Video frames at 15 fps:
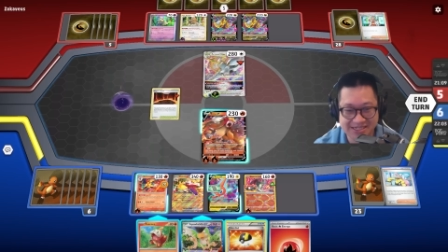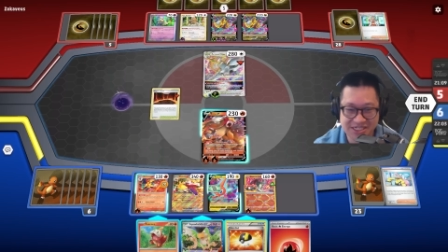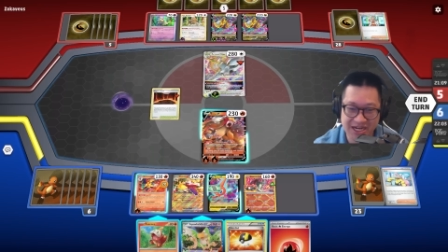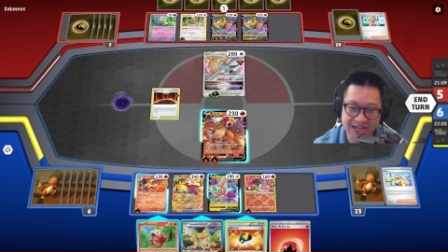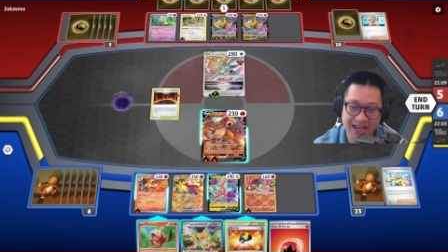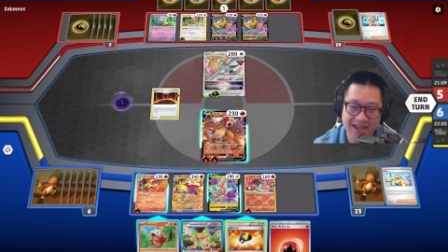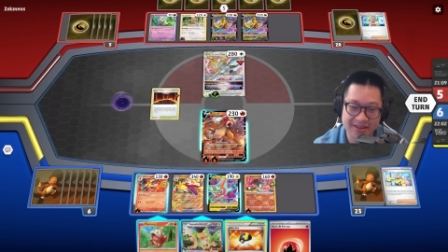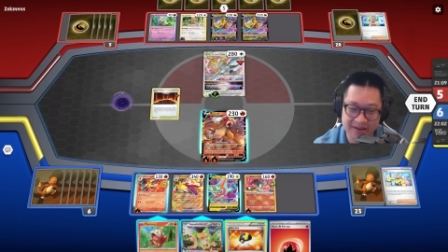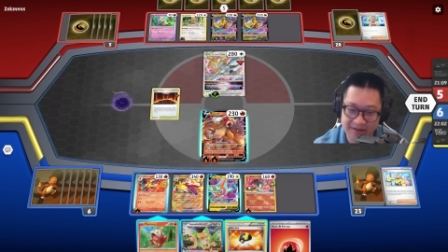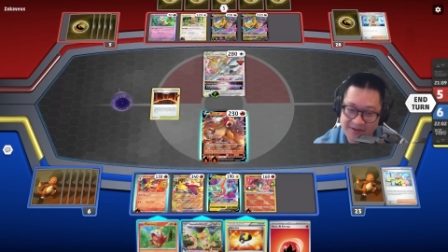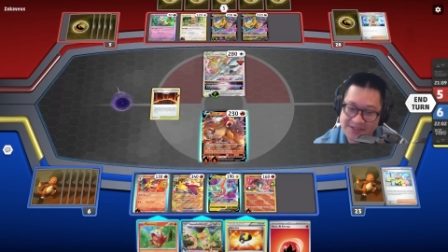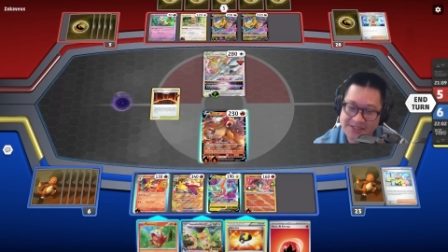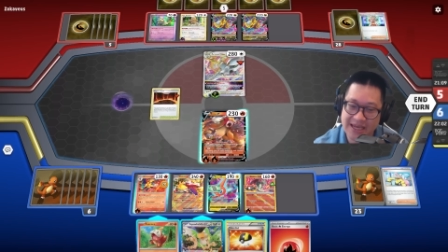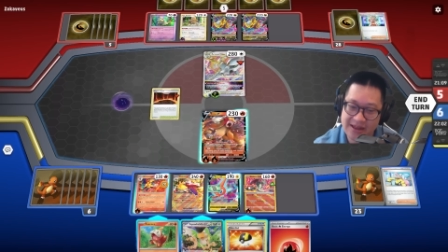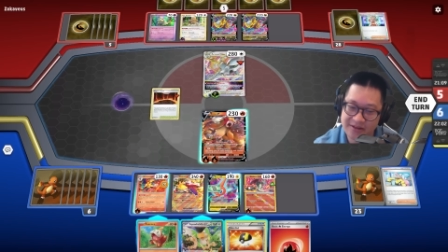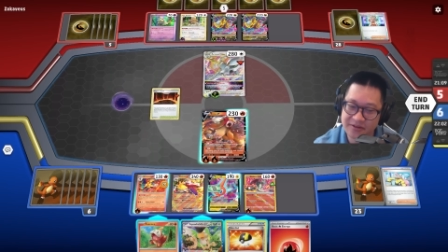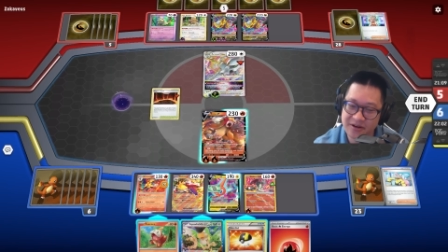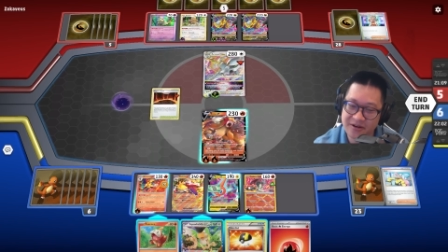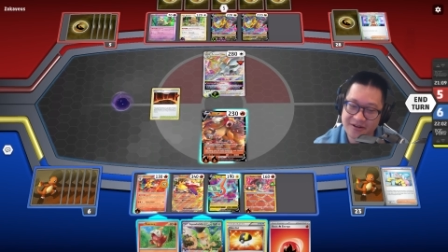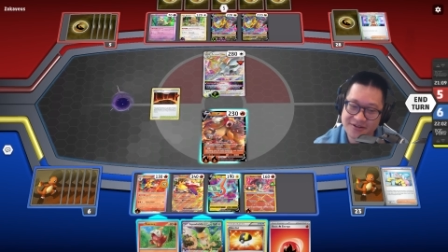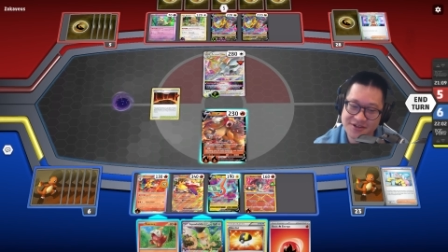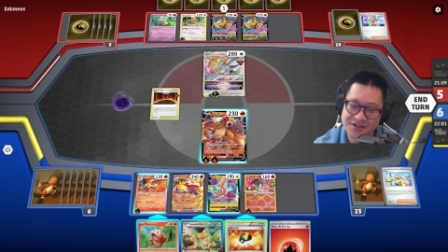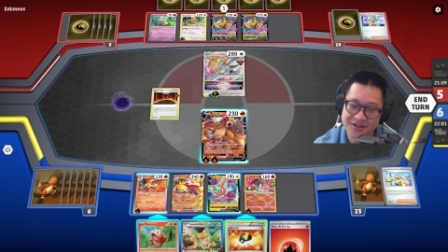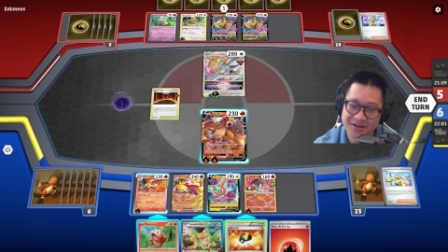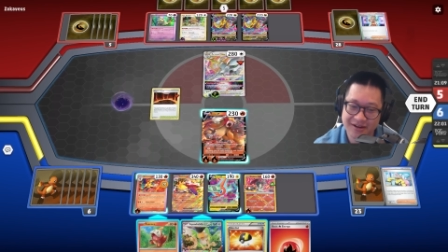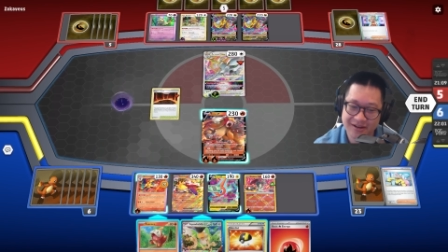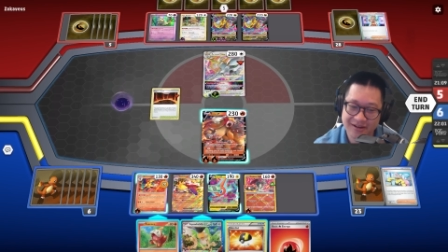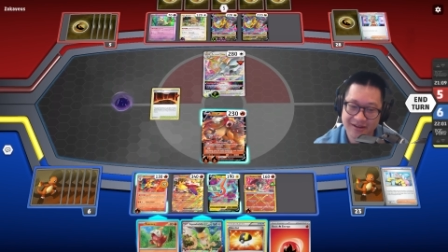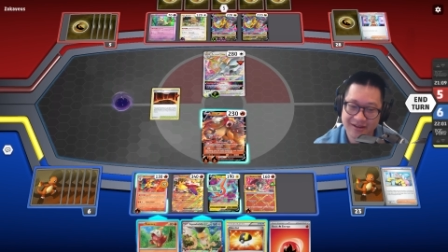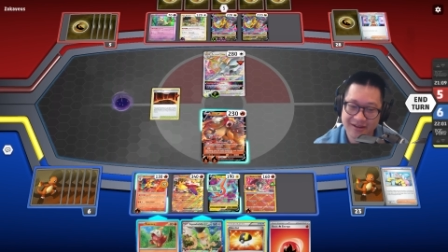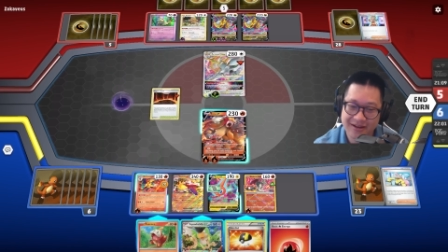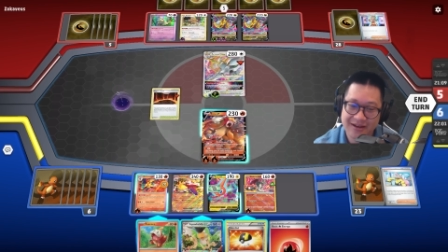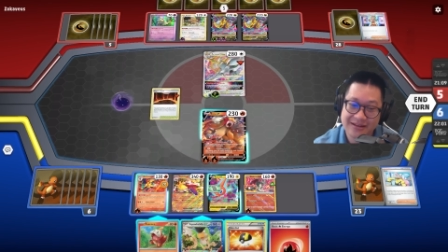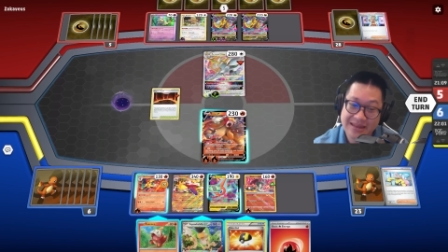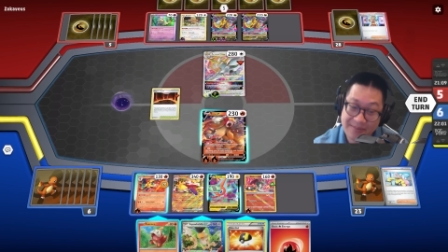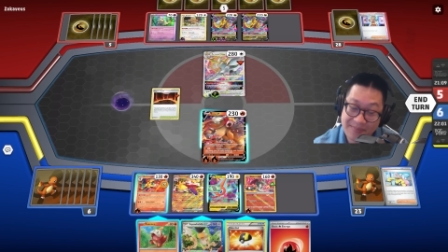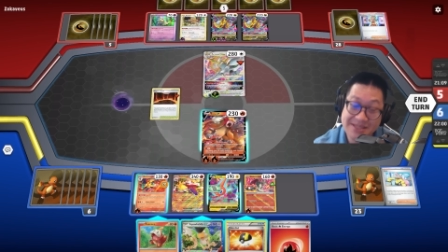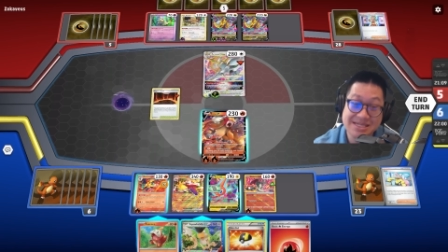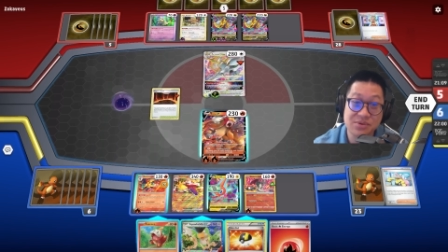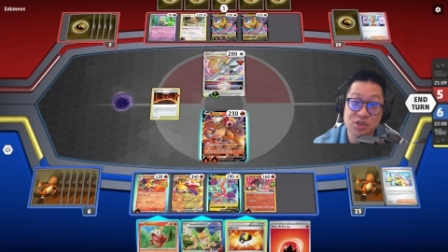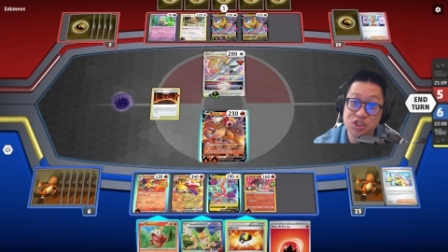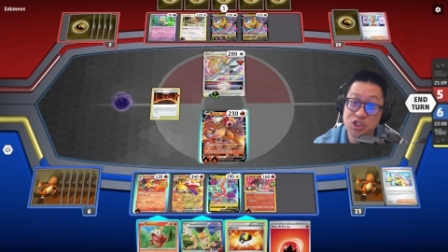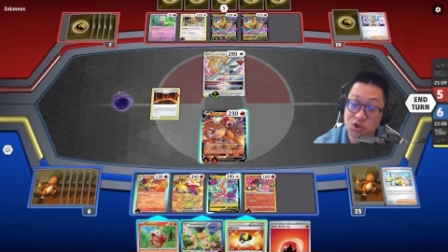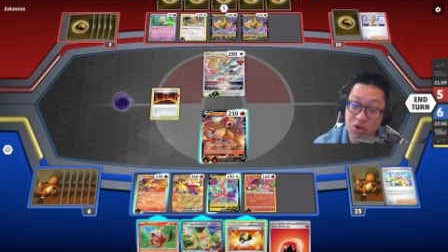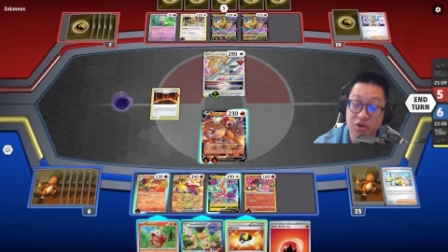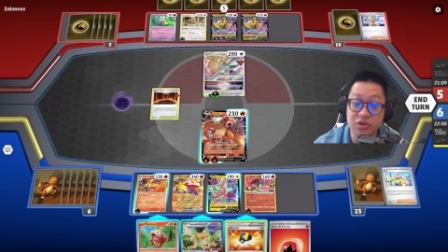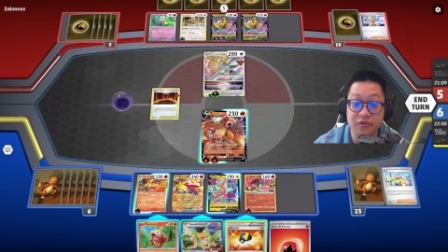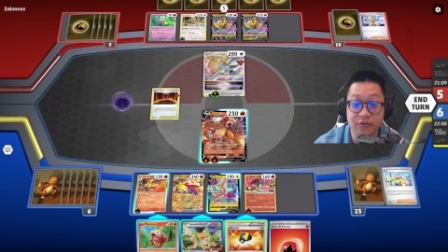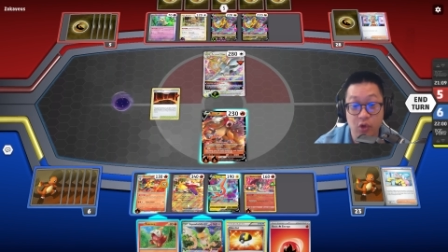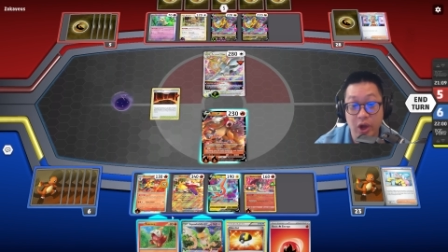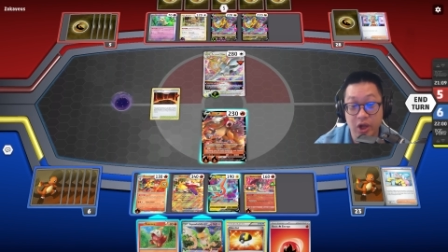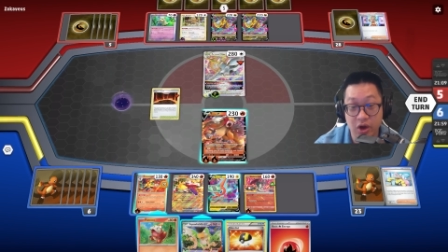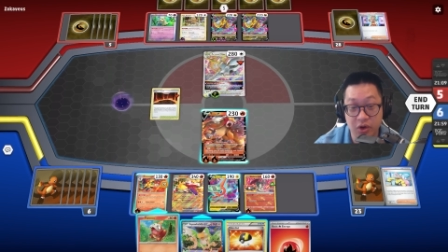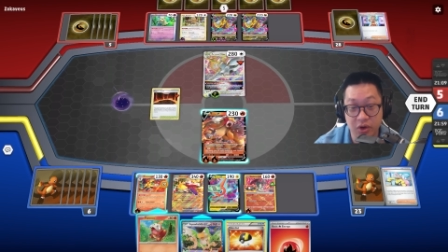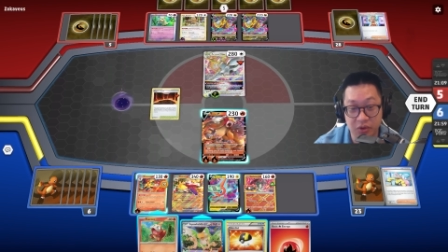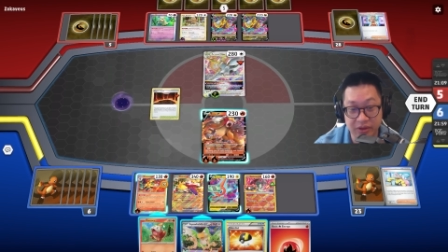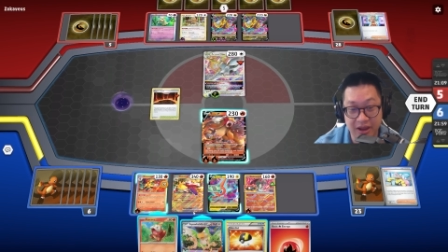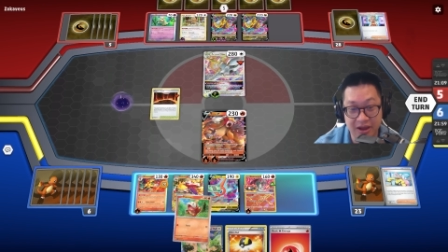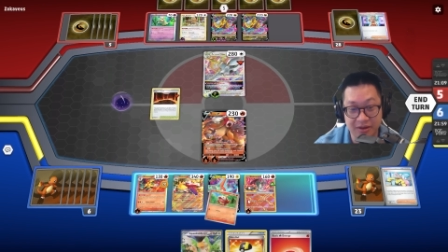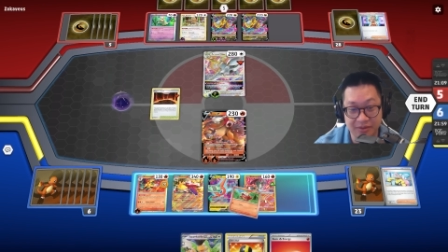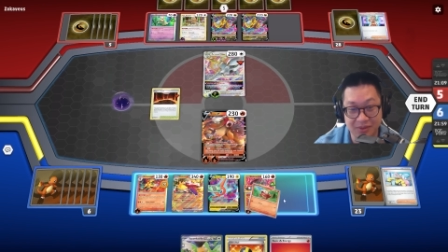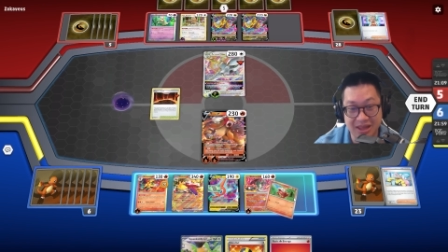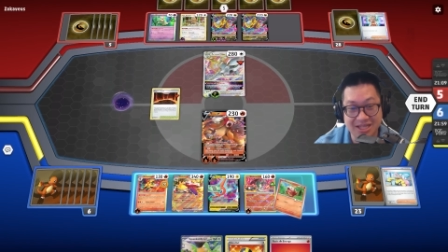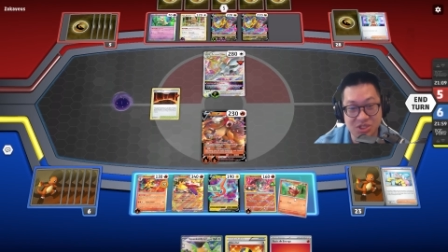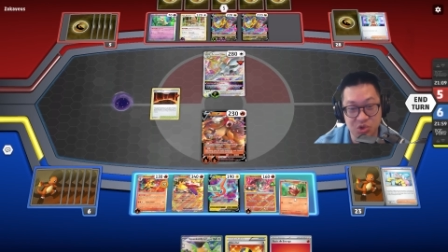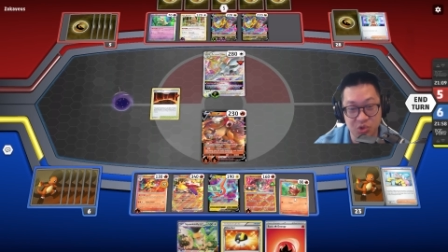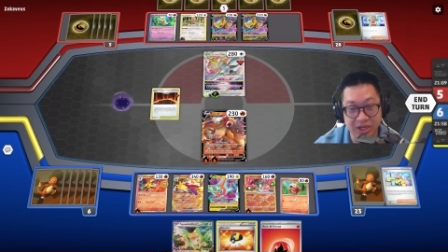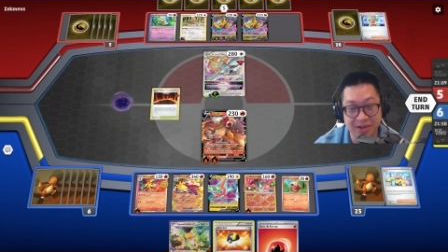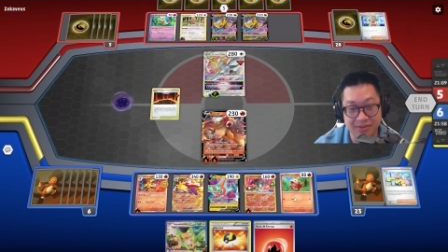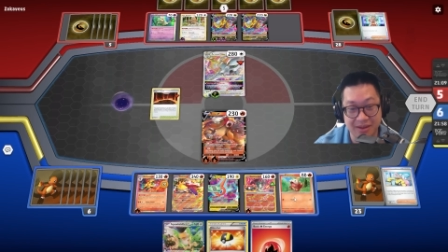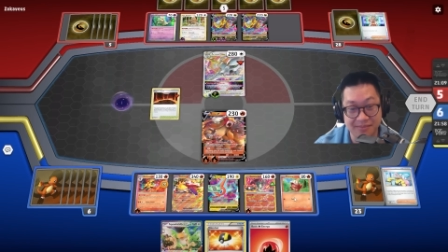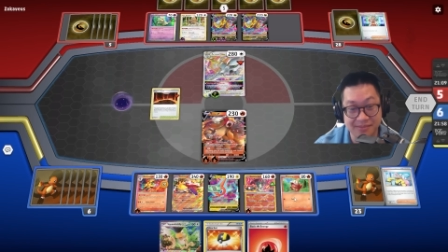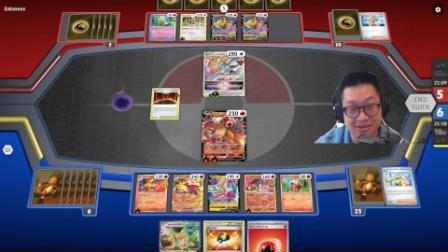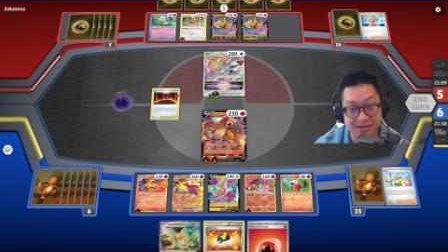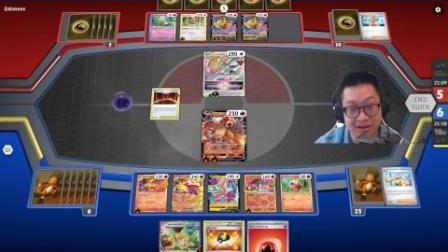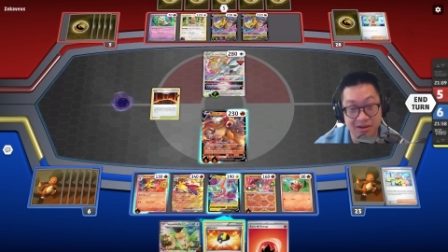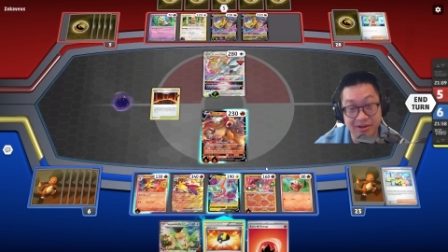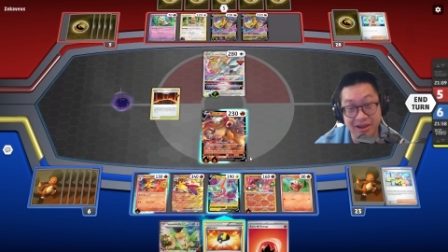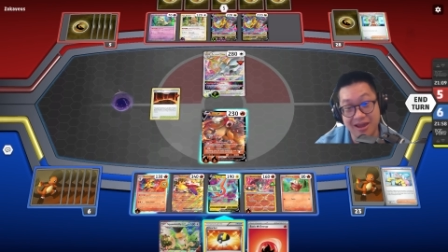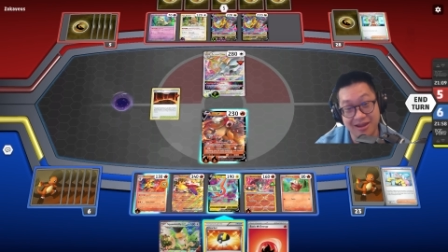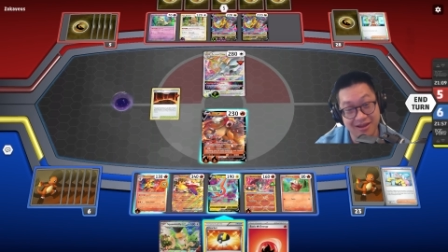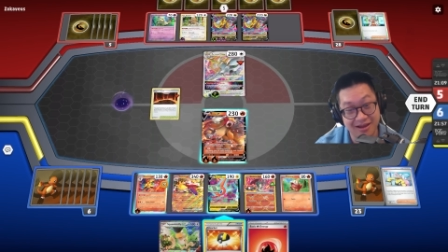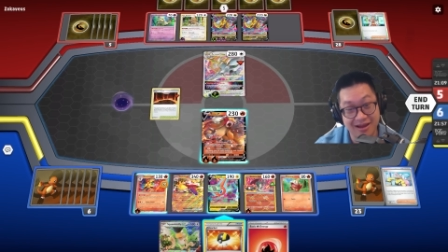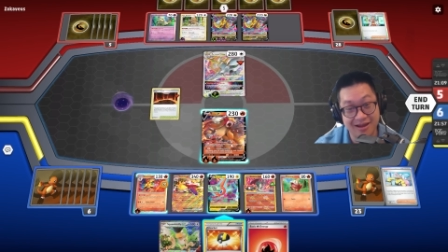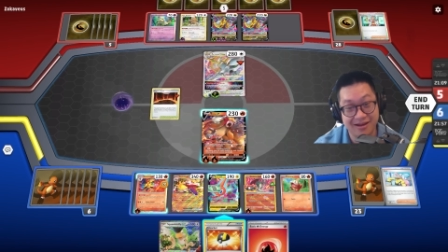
should I get another Skeleton That means I should throw the Fuecoco down, but that three of them, okay.